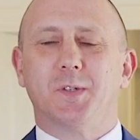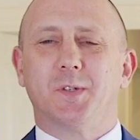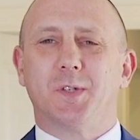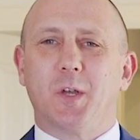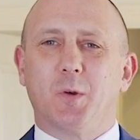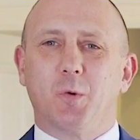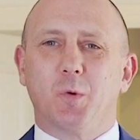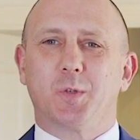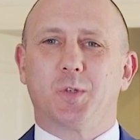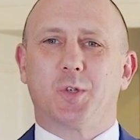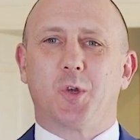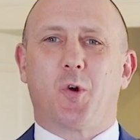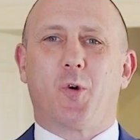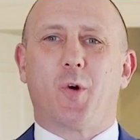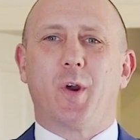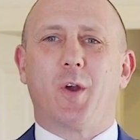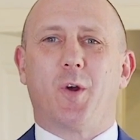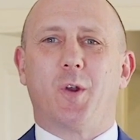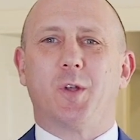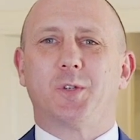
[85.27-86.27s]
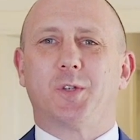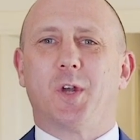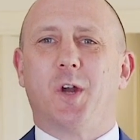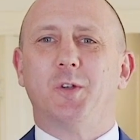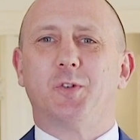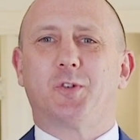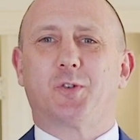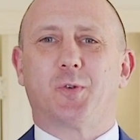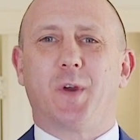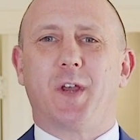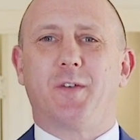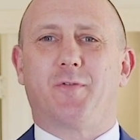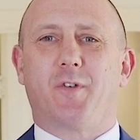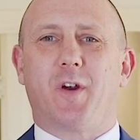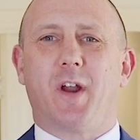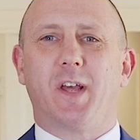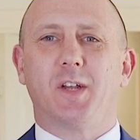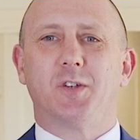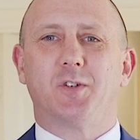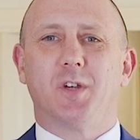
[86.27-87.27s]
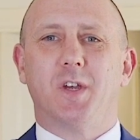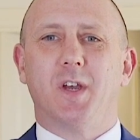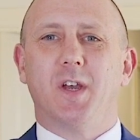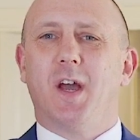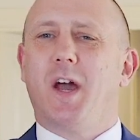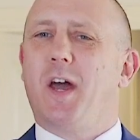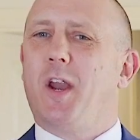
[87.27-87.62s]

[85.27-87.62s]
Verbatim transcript: Single story on its own street frontage